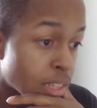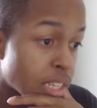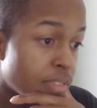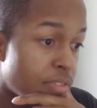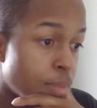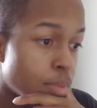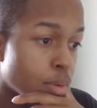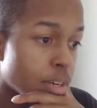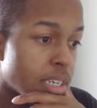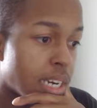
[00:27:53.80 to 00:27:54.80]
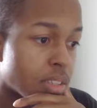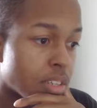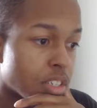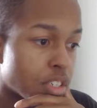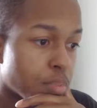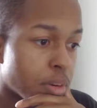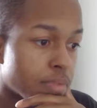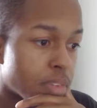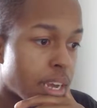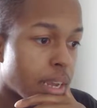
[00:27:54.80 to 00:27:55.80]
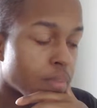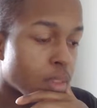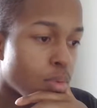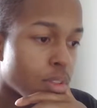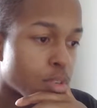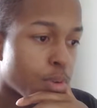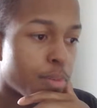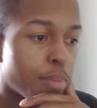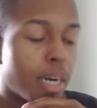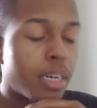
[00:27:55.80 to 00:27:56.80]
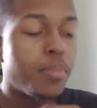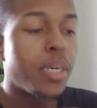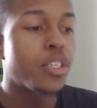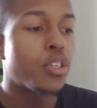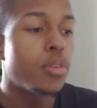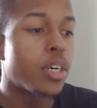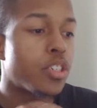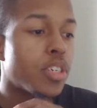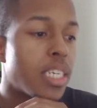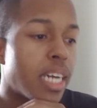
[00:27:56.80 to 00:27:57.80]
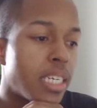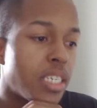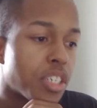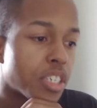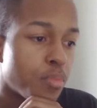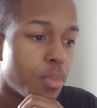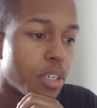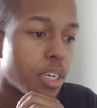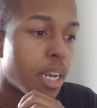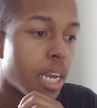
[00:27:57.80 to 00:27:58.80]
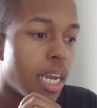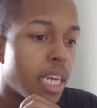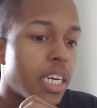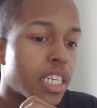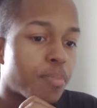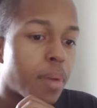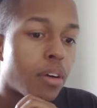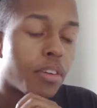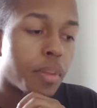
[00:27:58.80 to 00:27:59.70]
February 9th is his birthday, with his former bounty being 296 million. He has the power of the